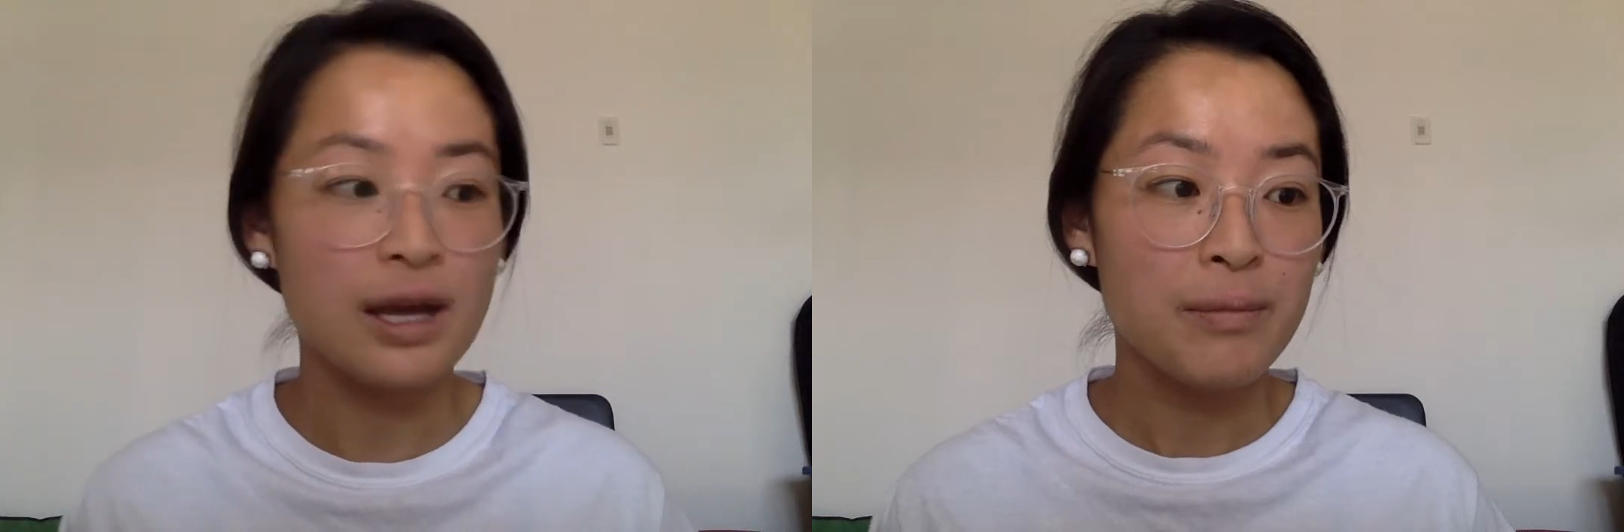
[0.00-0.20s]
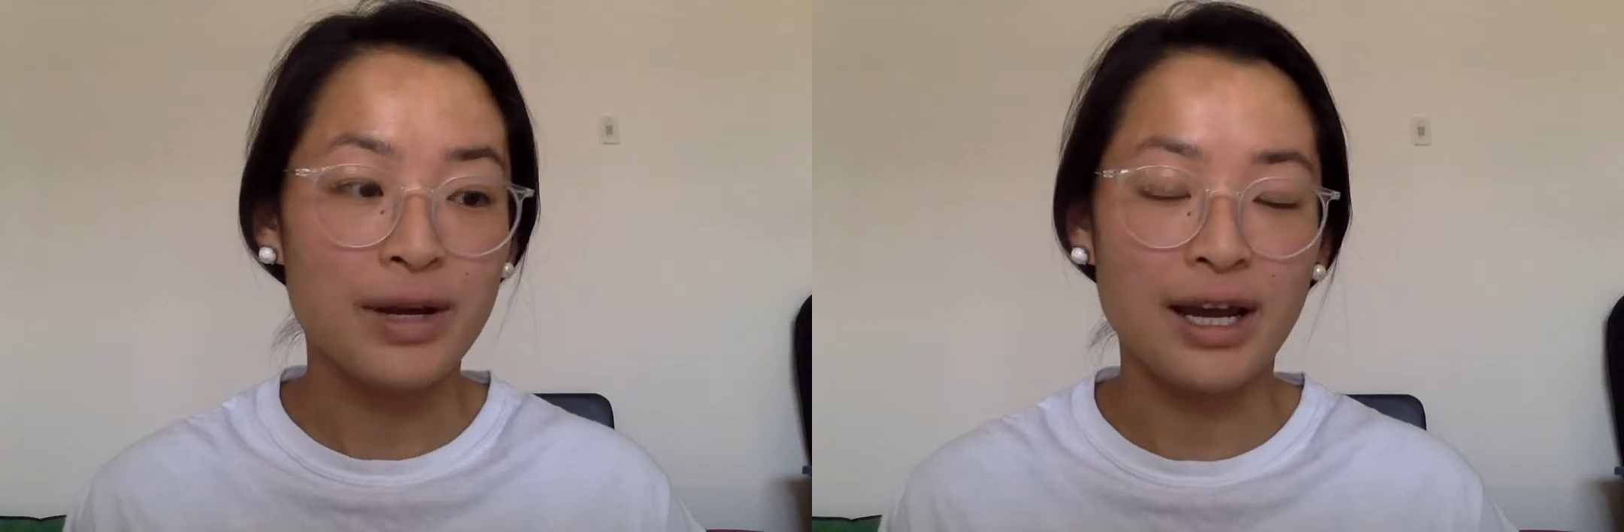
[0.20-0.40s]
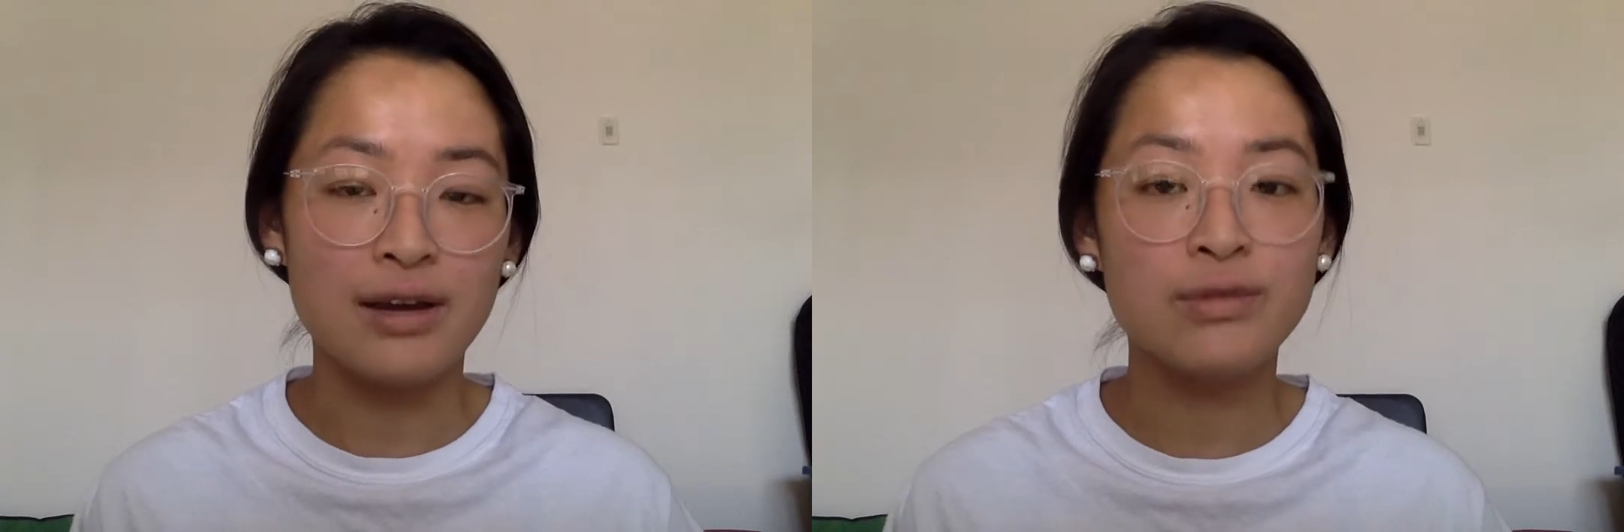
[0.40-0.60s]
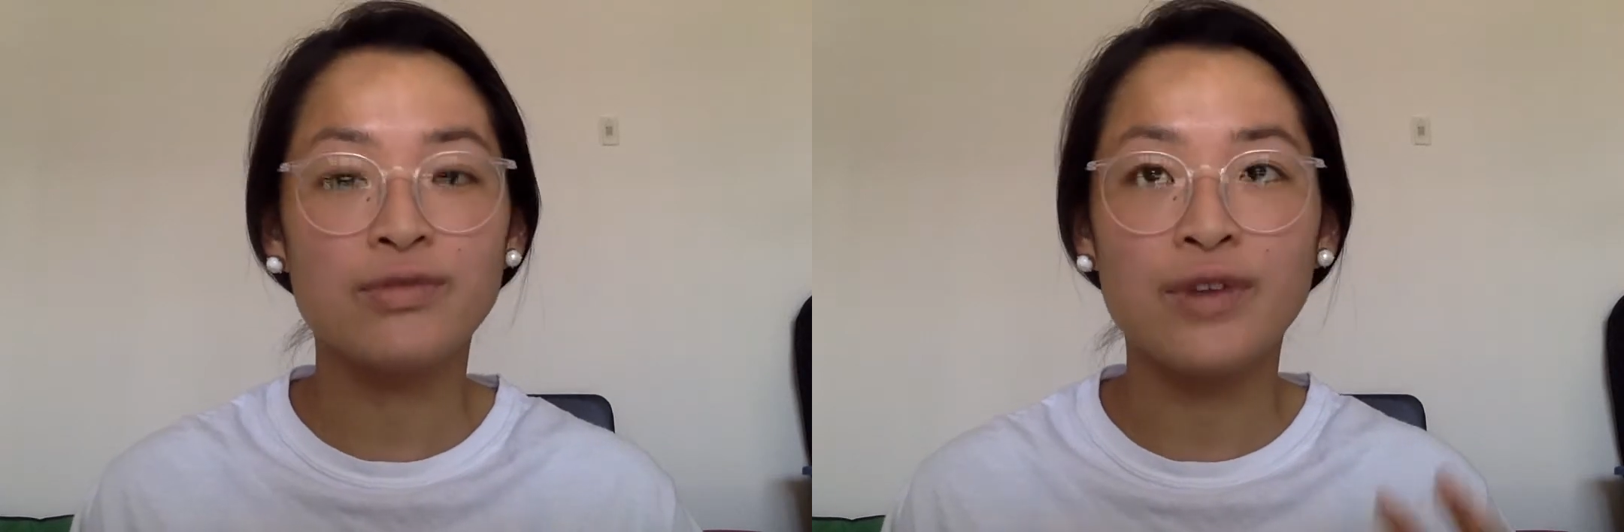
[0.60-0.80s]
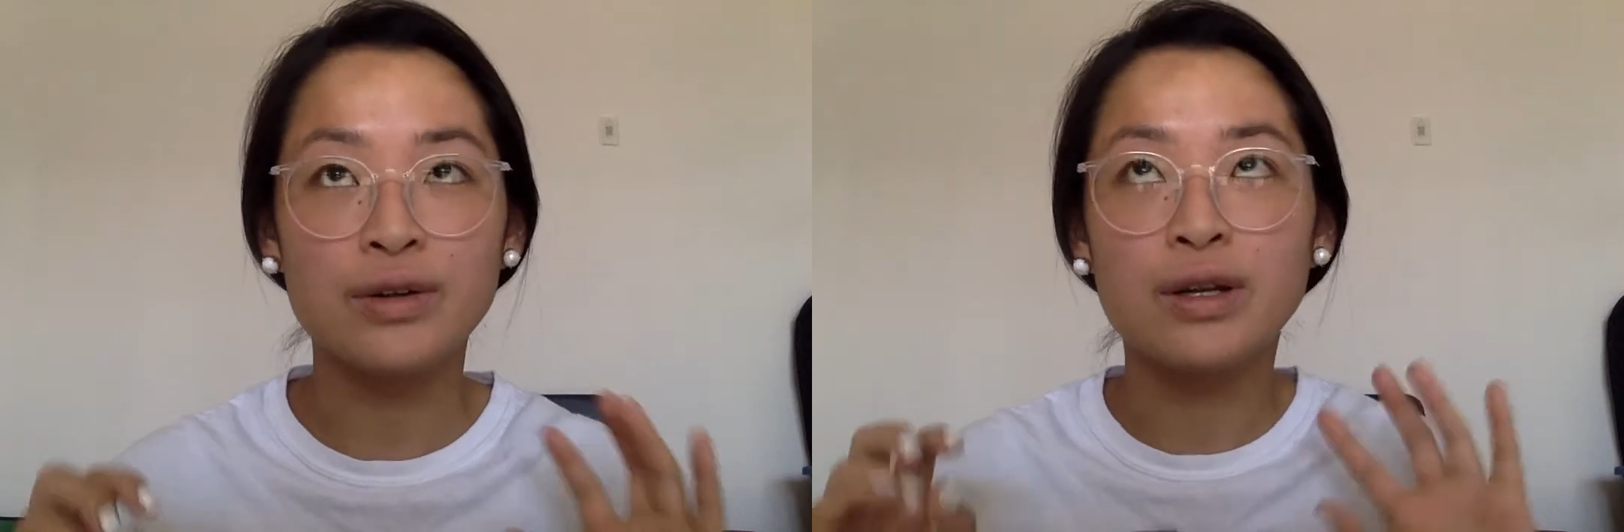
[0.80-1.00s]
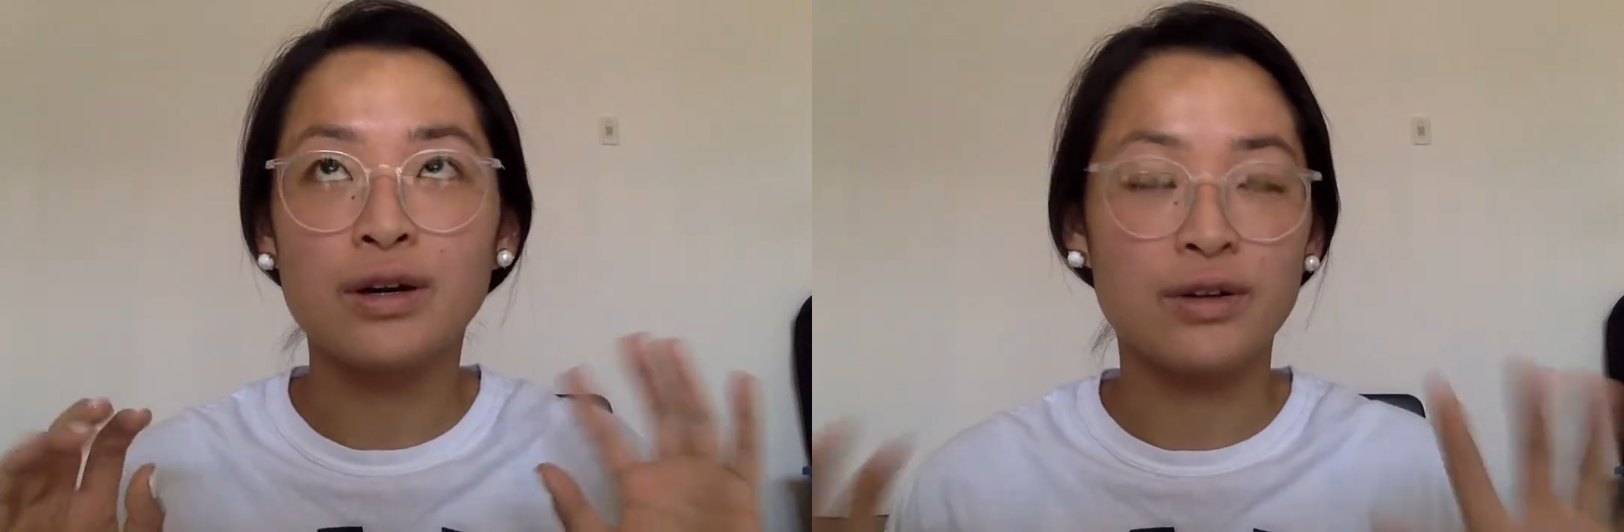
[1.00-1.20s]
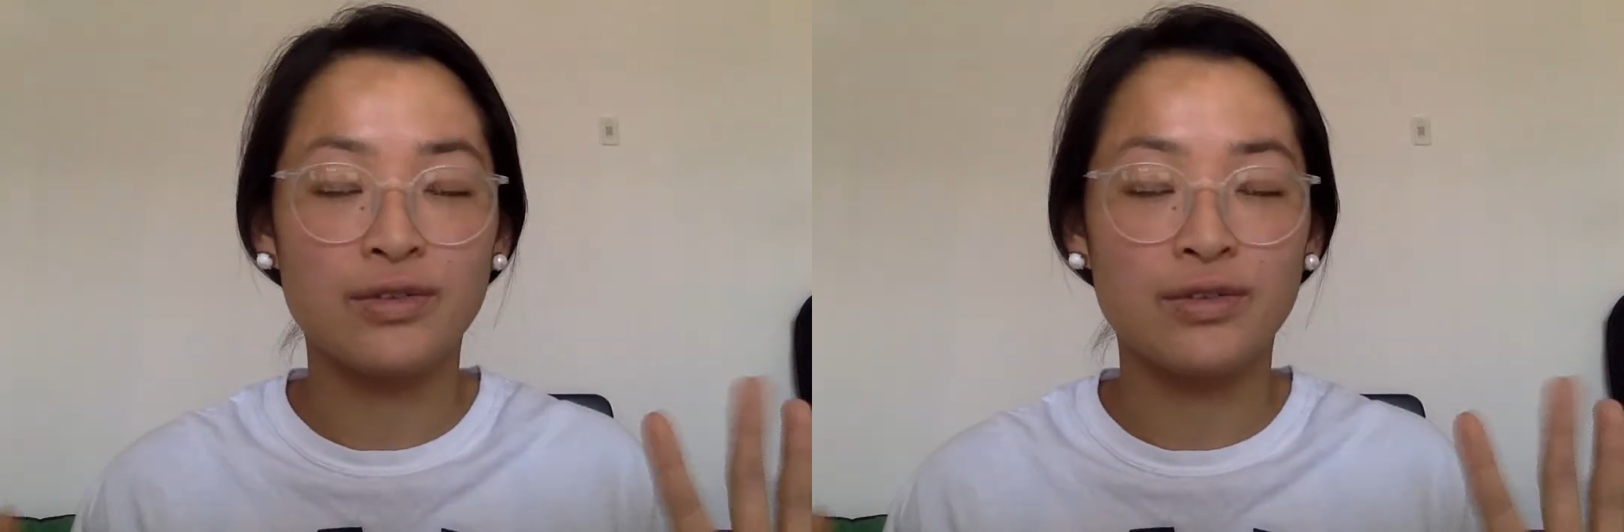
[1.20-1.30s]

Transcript: But I found her